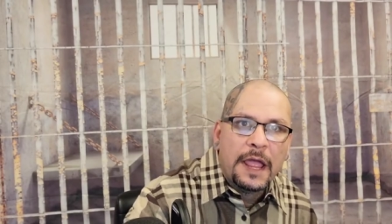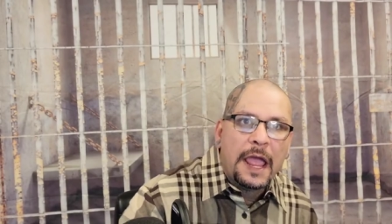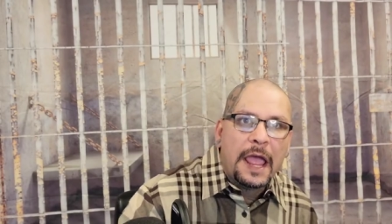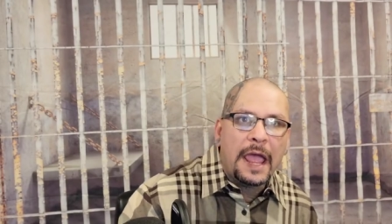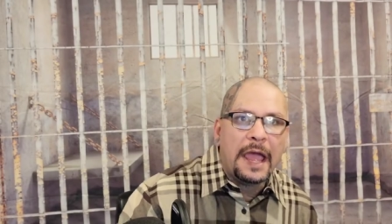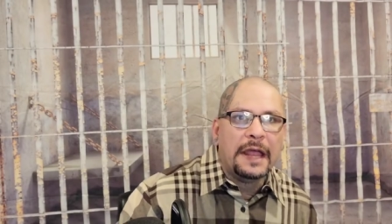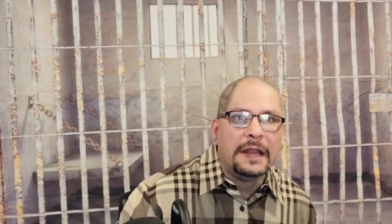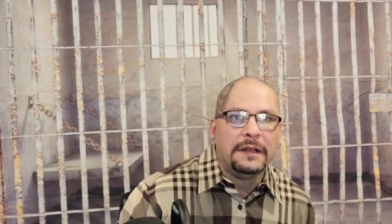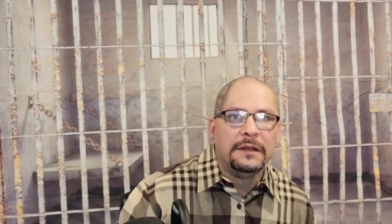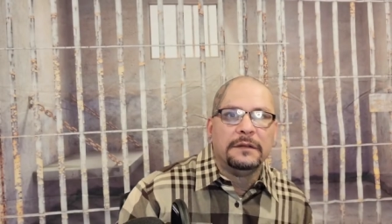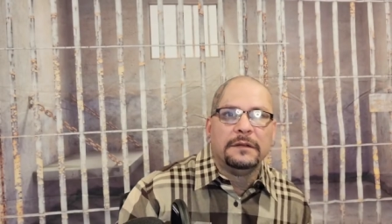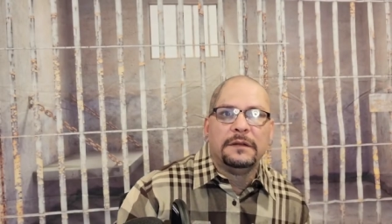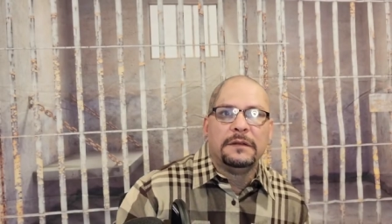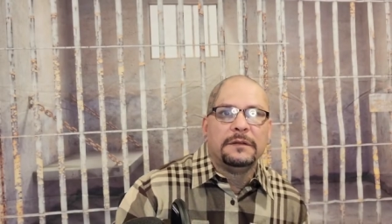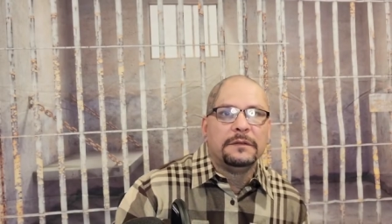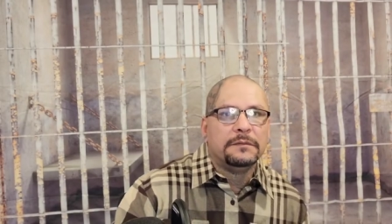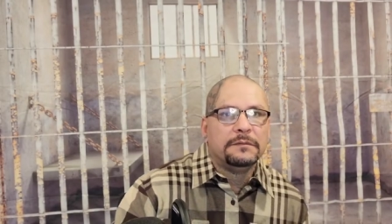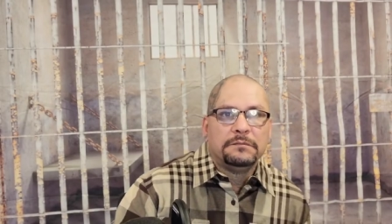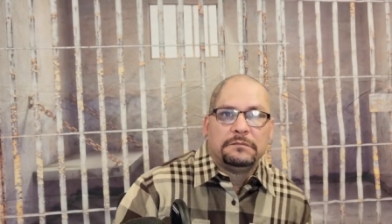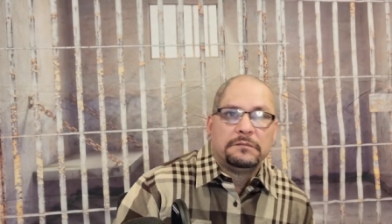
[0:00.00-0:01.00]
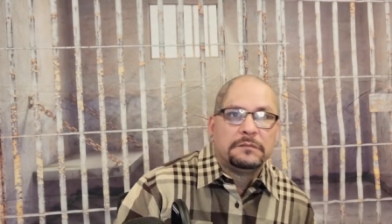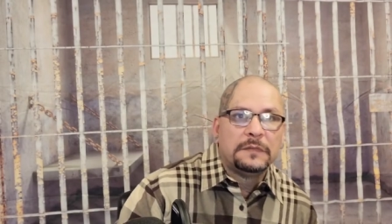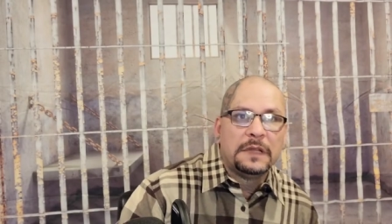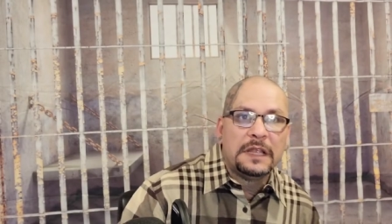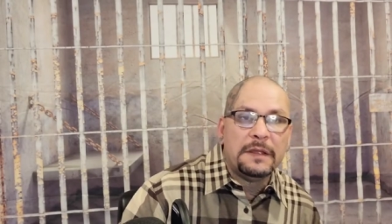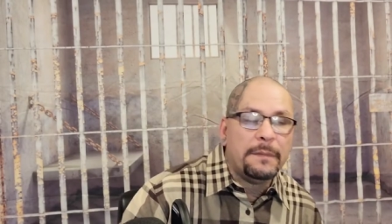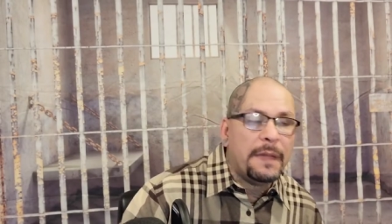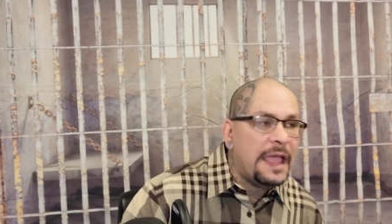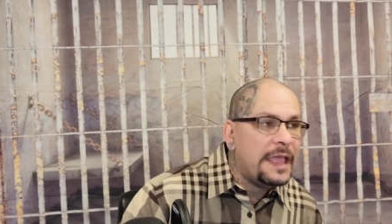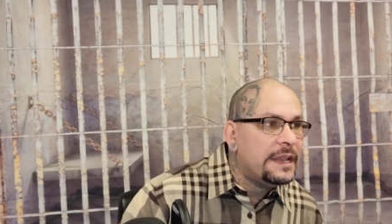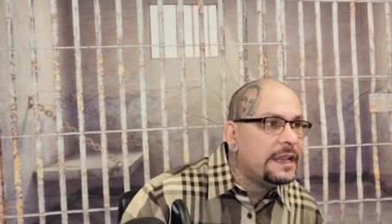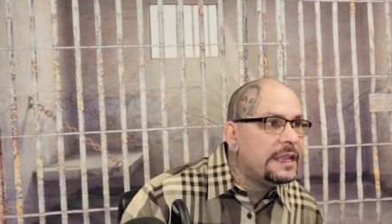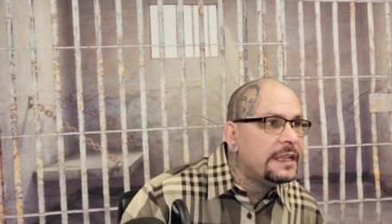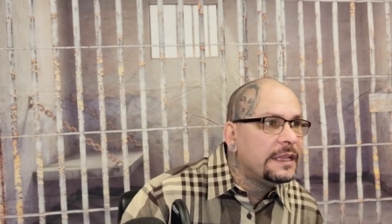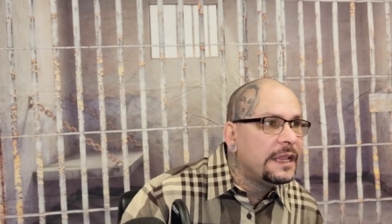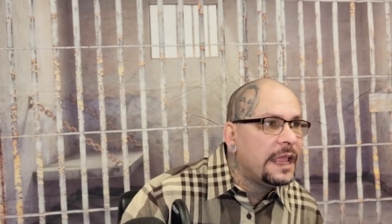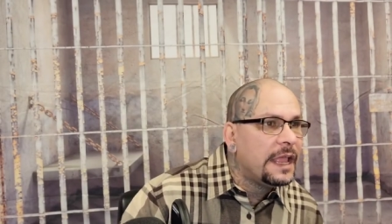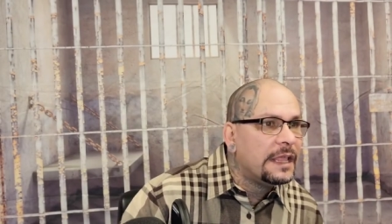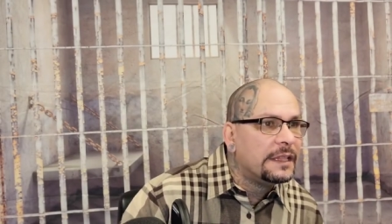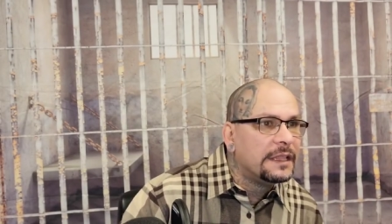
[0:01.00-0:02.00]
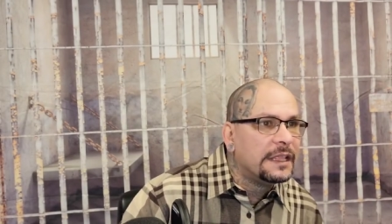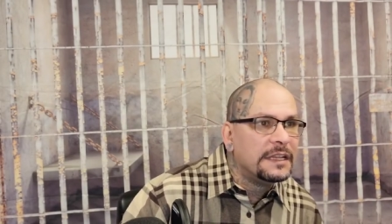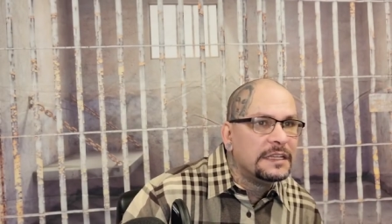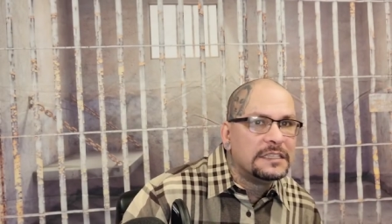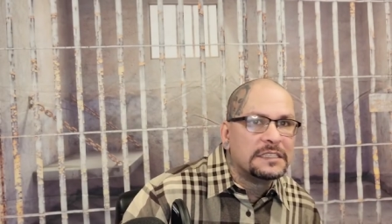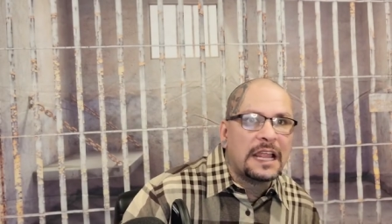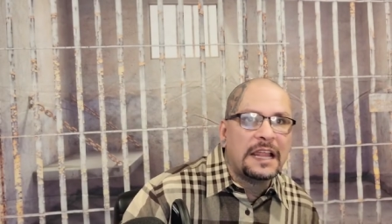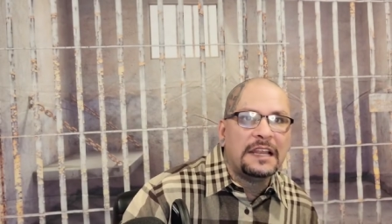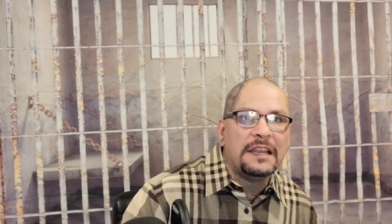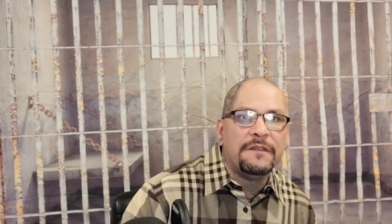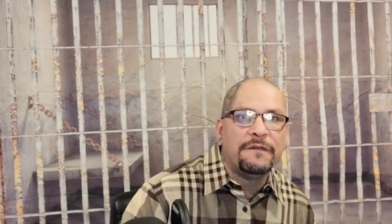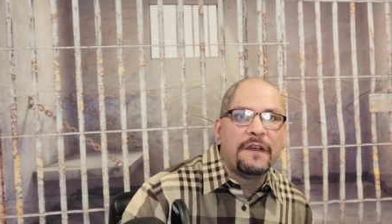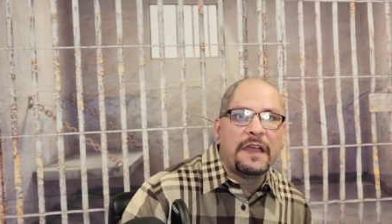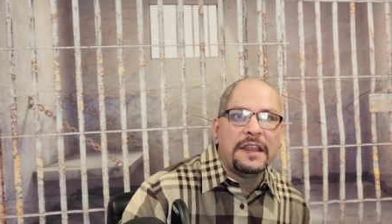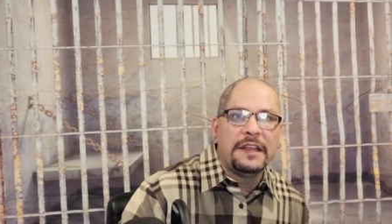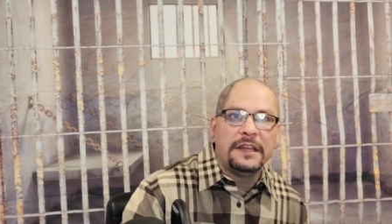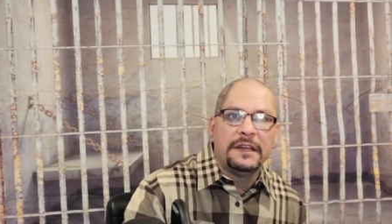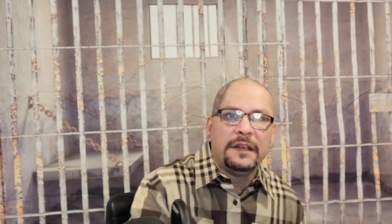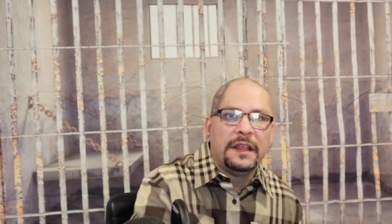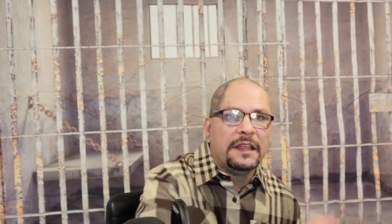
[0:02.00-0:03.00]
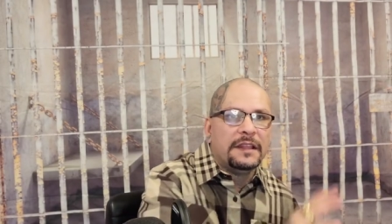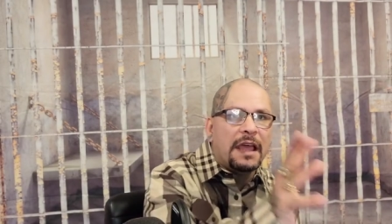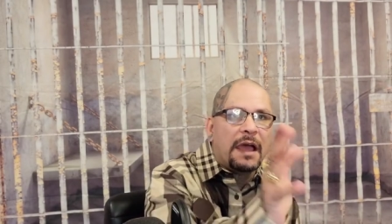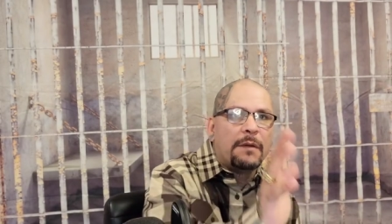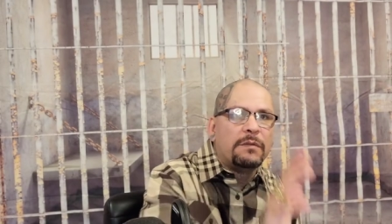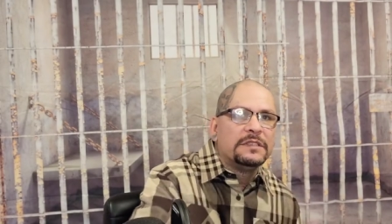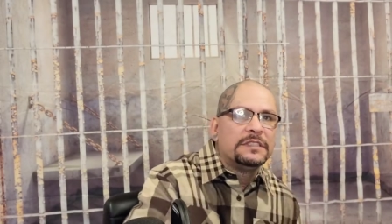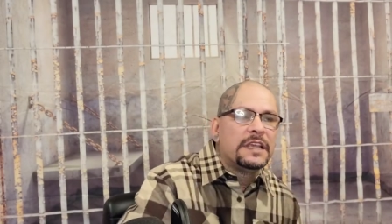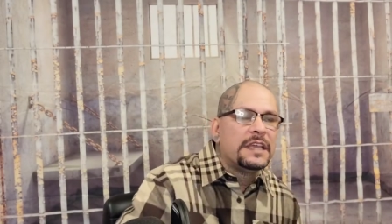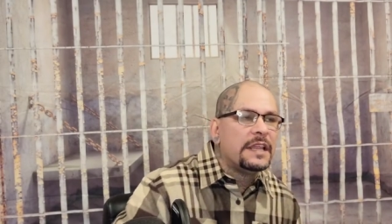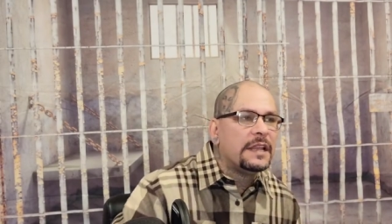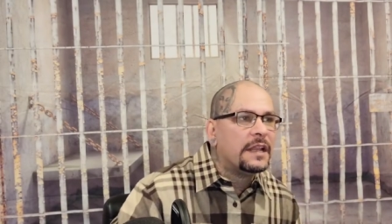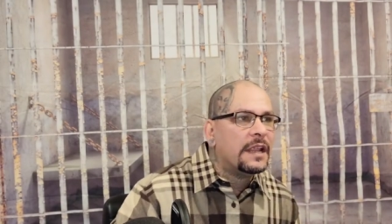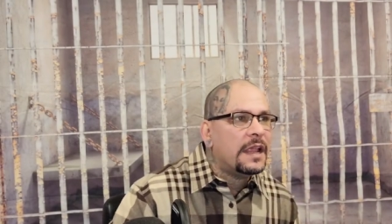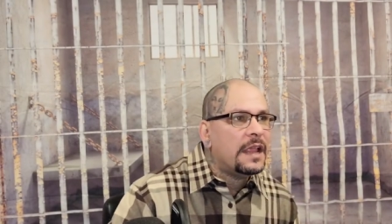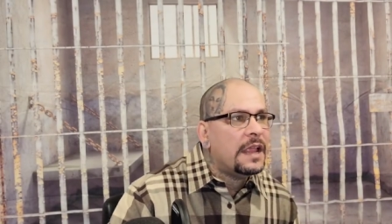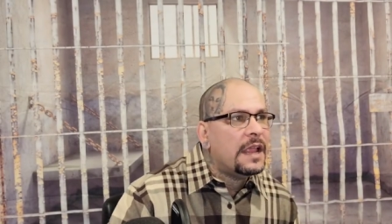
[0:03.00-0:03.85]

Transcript: And he made it, and then he slightly faded, and that was it.